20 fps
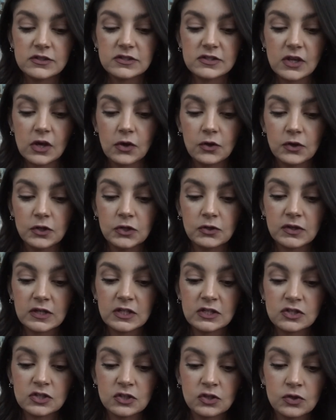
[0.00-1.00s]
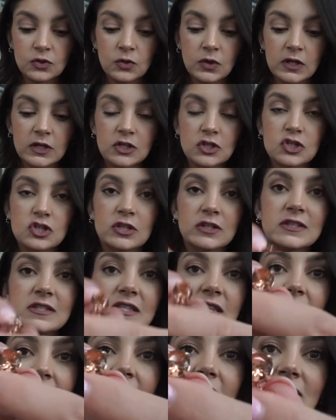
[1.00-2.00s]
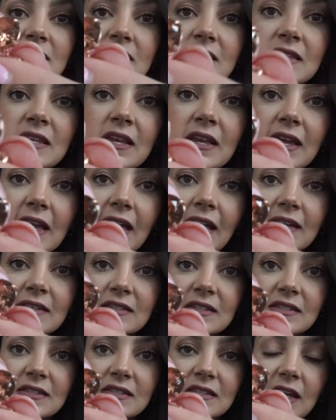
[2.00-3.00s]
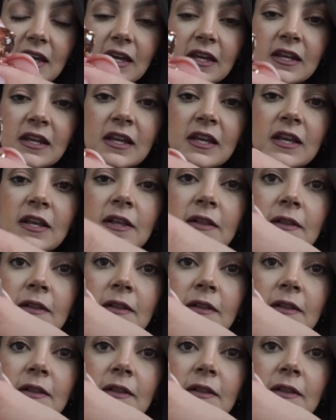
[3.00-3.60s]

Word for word: So you can do just this as a stud,